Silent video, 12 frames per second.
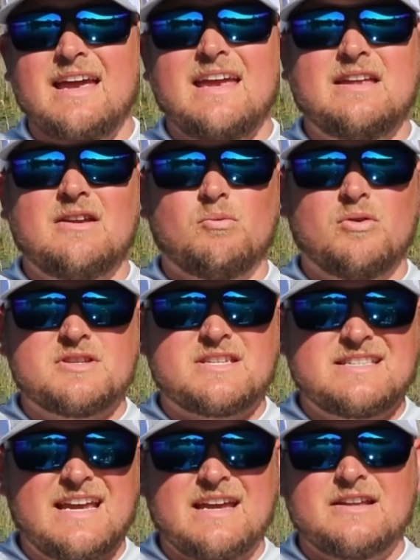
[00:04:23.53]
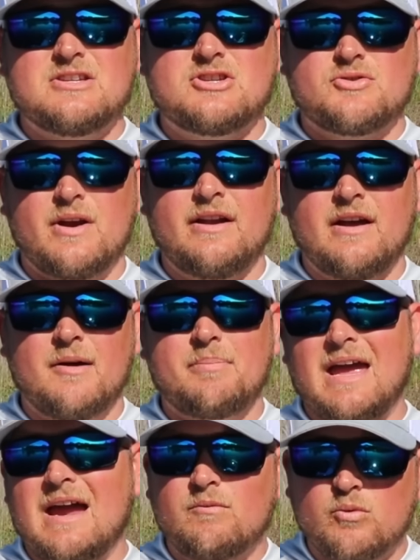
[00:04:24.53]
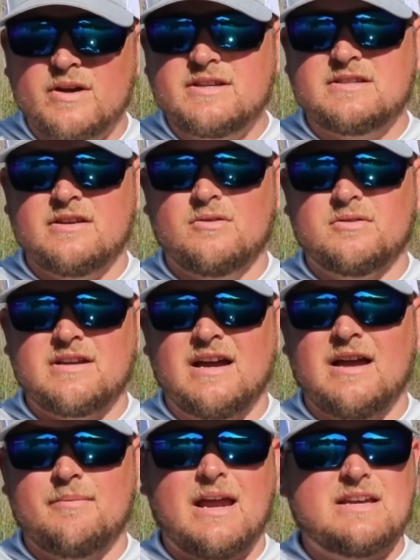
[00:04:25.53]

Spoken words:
it will stand straight up every single time.